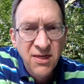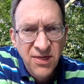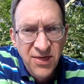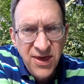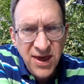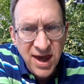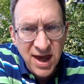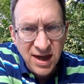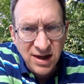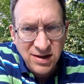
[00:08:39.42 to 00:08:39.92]

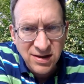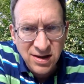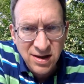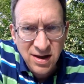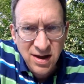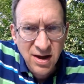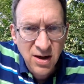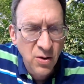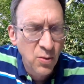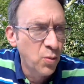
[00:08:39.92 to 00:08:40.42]
This
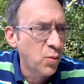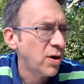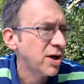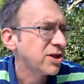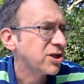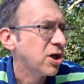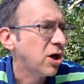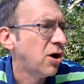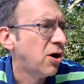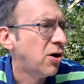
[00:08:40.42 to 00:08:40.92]

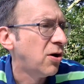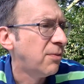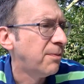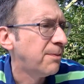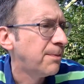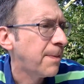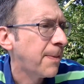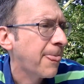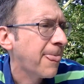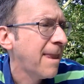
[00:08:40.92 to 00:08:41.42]
was home.
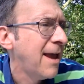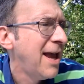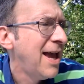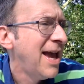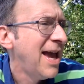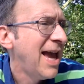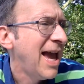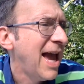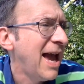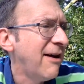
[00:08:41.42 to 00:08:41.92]

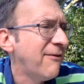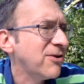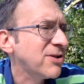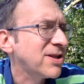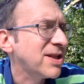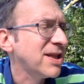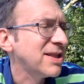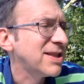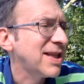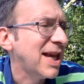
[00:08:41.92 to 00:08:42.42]
Ever
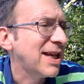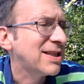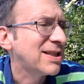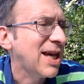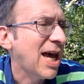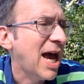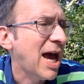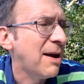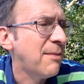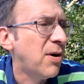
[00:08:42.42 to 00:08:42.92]
since that
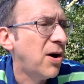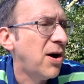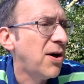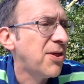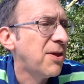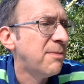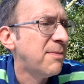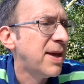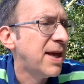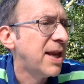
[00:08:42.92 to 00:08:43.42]
time, all
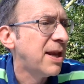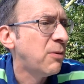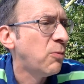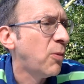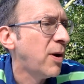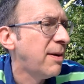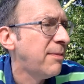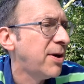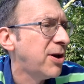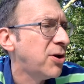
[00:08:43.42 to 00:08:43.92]
the men and
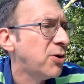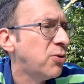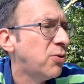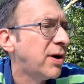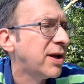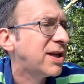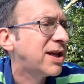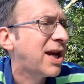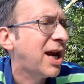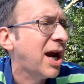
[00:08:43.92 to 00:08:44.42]
women who
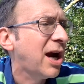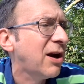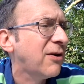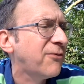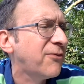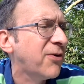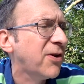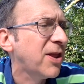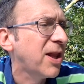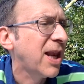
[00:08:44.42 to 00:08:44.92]
had
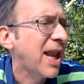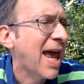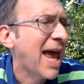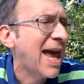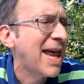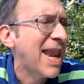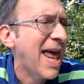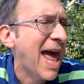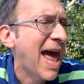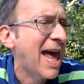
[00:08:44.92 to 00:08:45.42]
cared for the
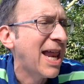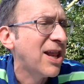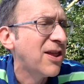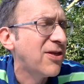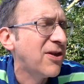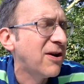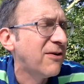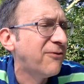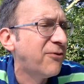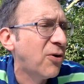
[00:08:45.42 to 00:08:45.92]
land added
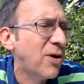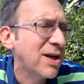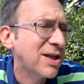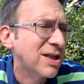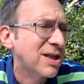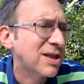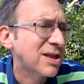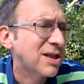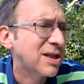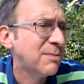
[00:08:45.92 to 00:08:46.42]
their
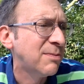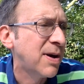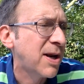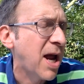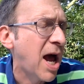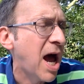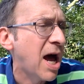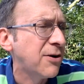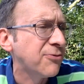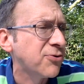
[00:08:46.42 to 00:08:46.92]
voices to
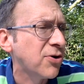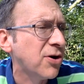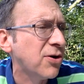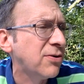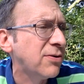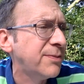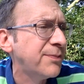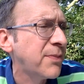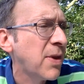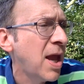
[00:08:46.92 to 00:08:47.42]
Mahandro.
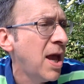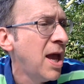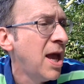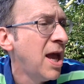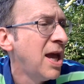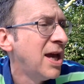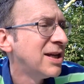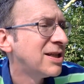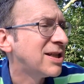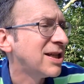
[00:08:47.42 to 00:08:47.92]

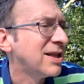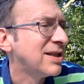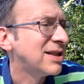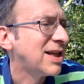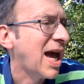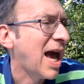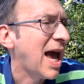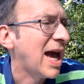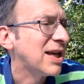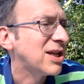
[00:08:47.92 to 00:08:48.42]

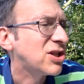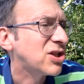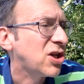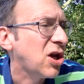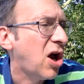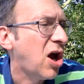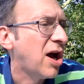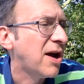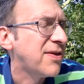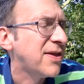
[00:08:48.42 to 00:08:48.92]
Tendai
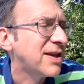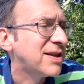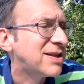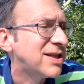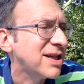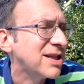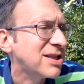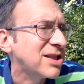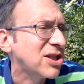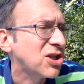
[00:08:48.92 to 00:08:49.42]
saw in the
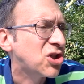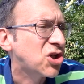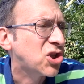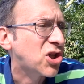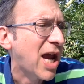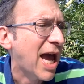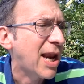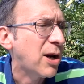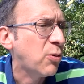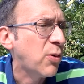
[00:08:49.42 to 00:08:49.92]
distant,
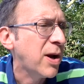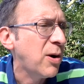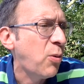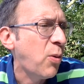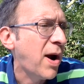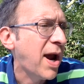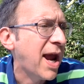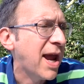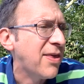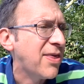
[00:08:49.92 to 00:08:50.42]
shadowy
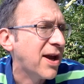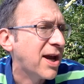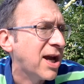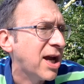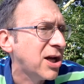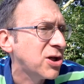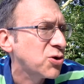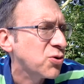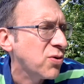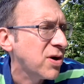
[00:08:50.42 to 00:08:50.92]
way the
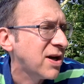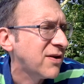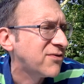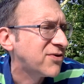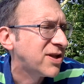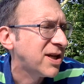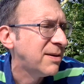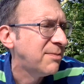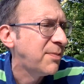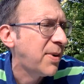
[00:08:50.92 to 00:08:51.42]
country of
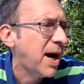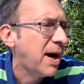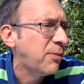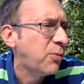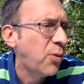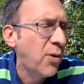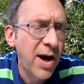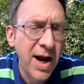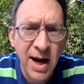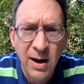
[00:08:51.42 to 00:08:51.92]

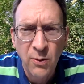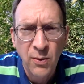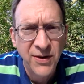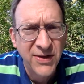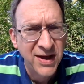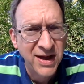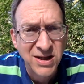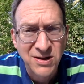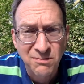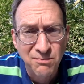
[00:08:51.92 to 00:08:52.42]
Zimbabwe with
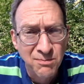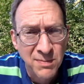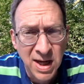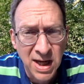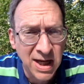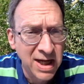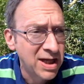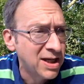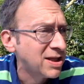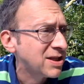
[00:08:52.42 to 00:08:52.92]
its
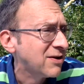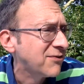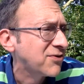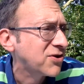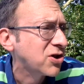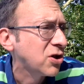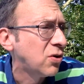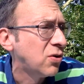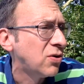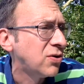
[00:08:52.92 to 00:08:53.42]
millions of
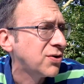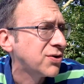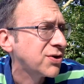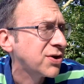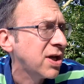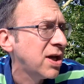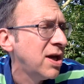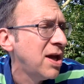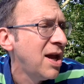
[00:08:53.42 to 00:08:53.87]
souls,